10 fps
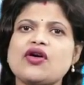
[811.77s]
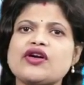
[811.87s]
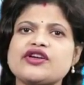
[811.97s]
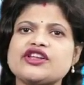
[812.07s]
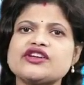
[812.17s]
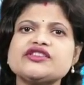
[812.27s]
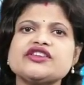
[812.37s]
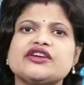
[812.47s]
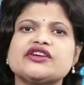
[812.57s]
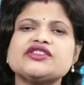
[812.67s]
or near
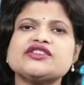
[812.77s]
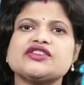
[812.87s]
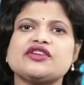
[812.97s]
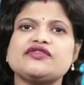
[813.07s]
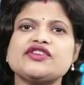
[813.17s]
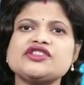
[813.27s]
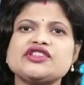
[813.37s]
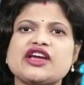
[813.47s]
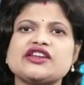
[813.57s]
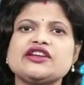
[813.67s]
the Earth's
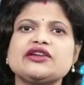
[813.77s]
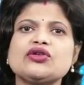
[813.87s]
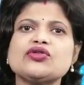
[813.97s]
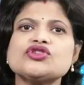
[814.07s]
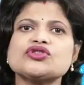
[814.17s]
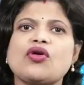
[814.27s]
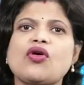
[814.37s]
surface and includes